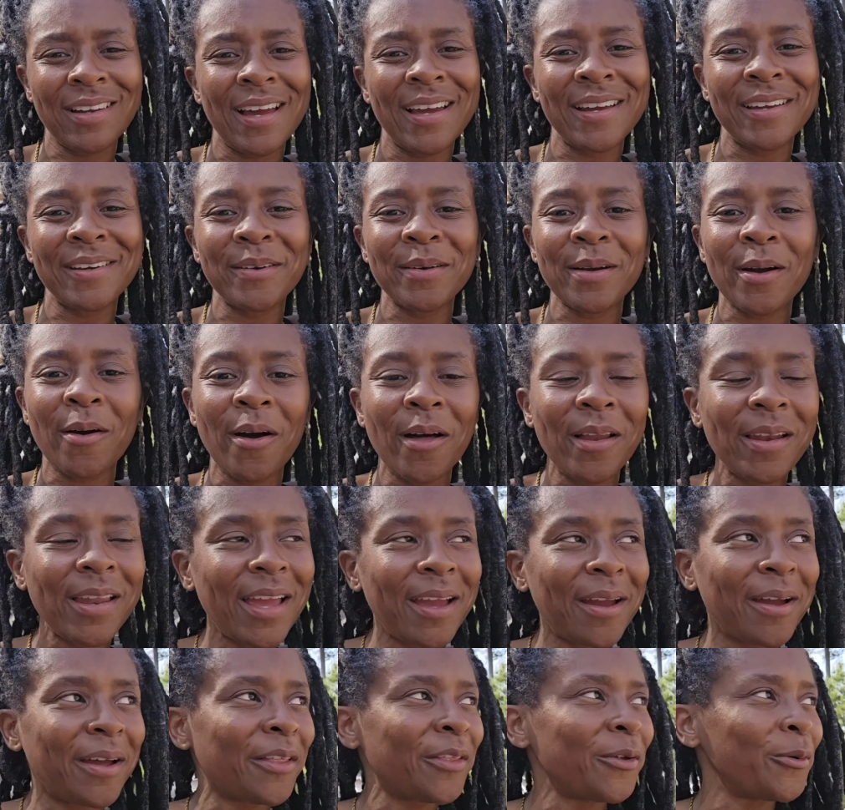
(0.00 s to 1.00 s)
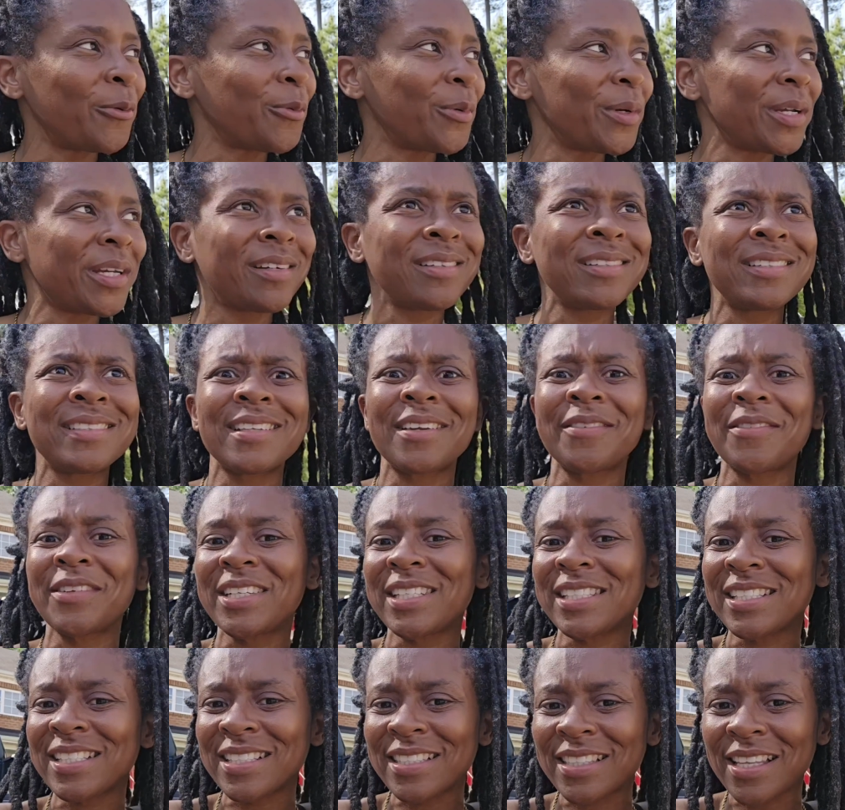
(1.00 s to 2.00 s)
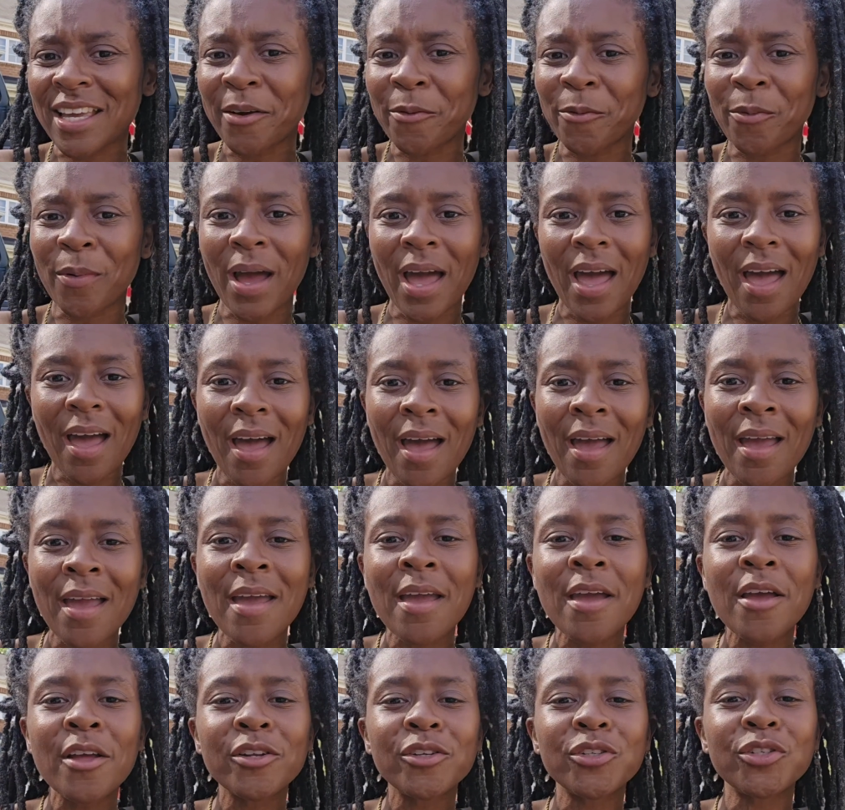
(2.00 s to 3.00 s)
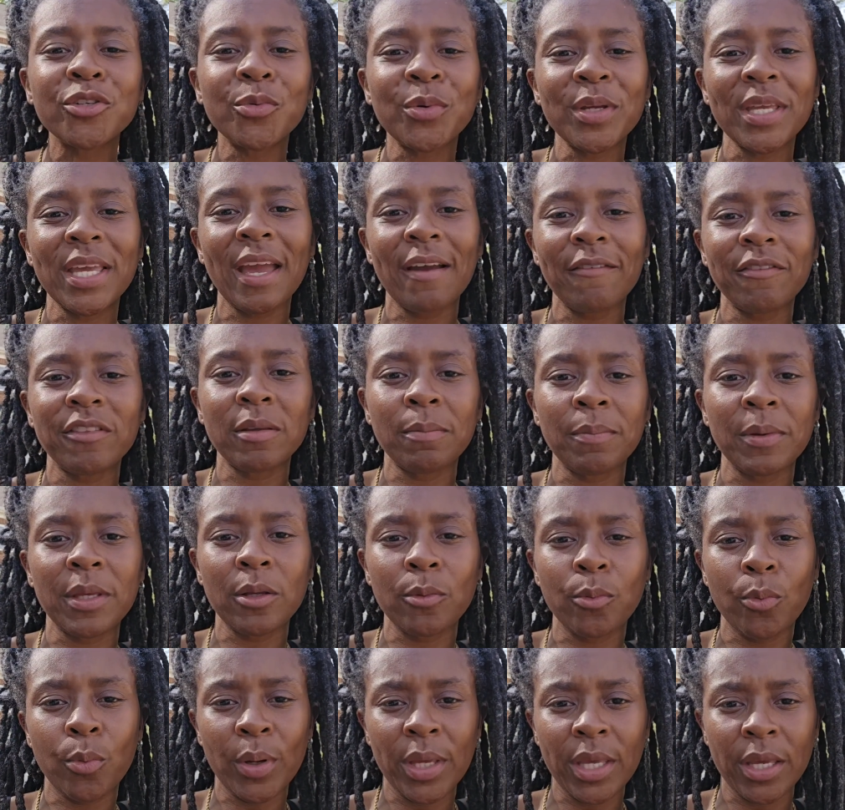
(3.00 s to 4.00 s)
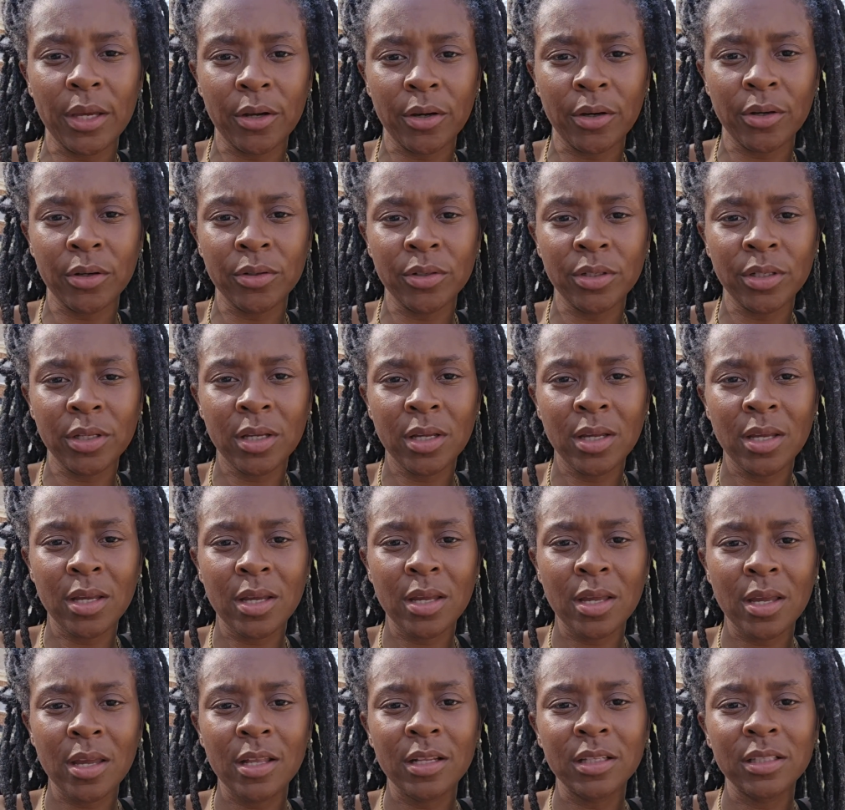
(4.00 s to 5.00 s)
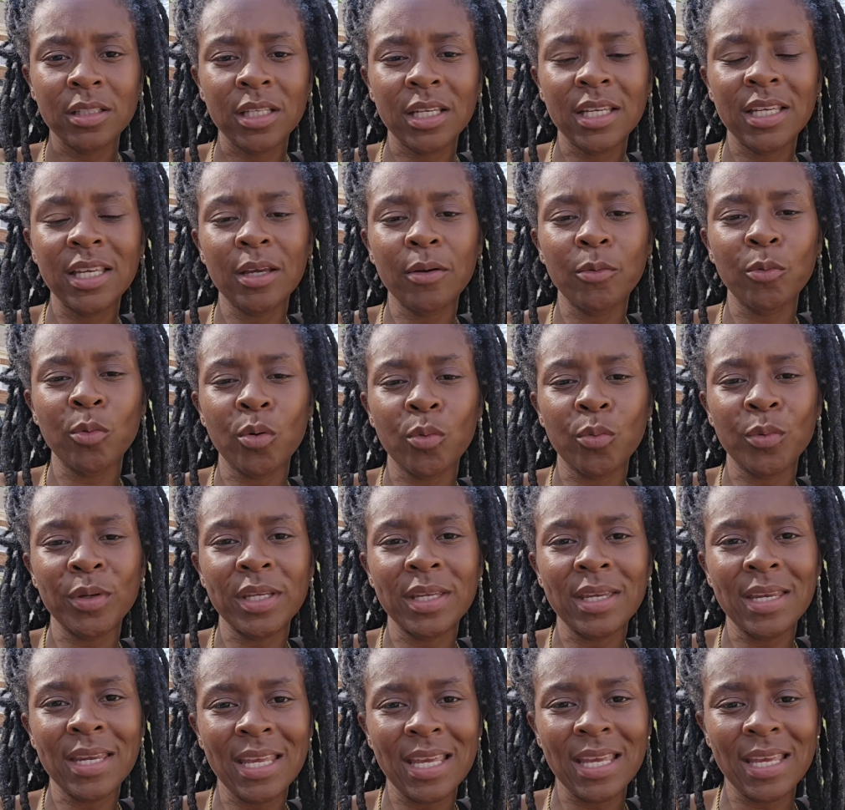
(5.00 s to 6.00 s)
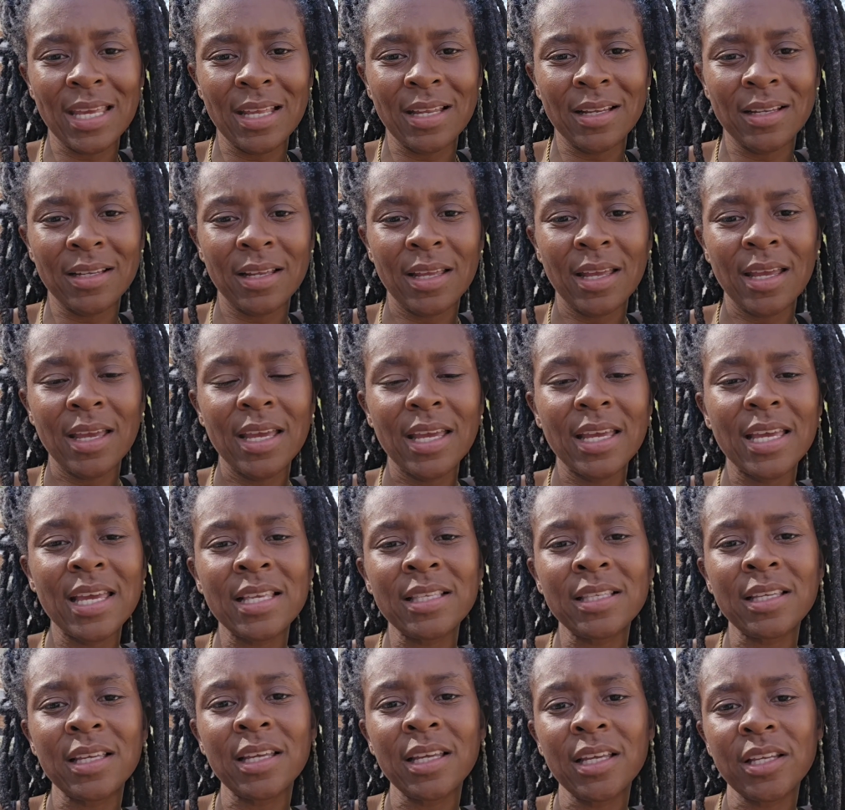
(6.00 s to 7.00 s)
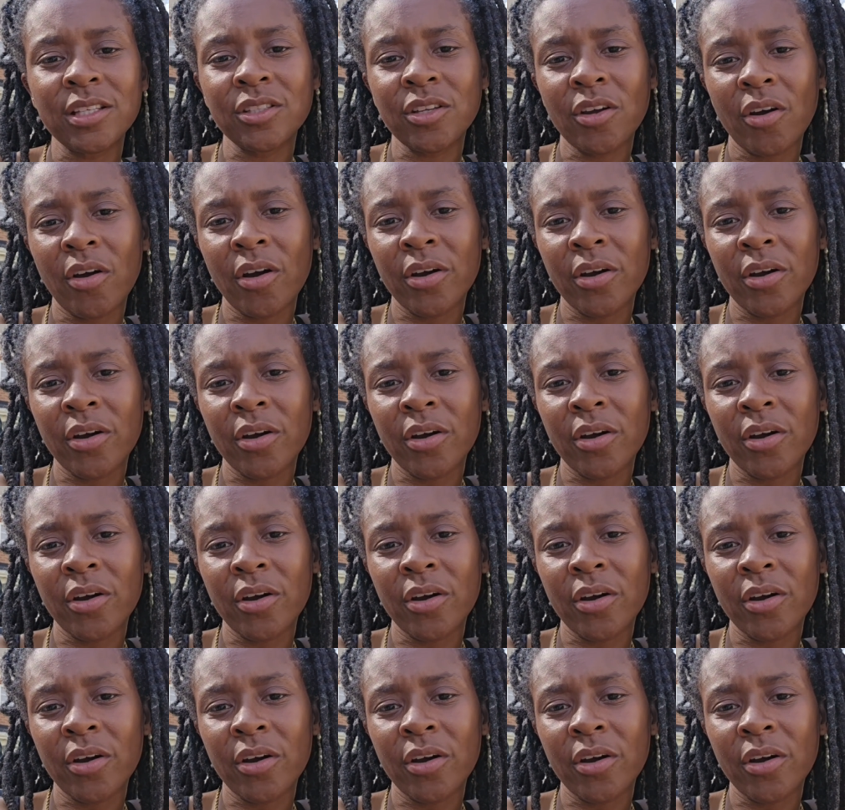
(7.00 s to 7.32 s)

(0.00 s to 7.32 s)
Like, all that other weird stuff. And it's just like, why do we have to be weird to get what we need? Isn't his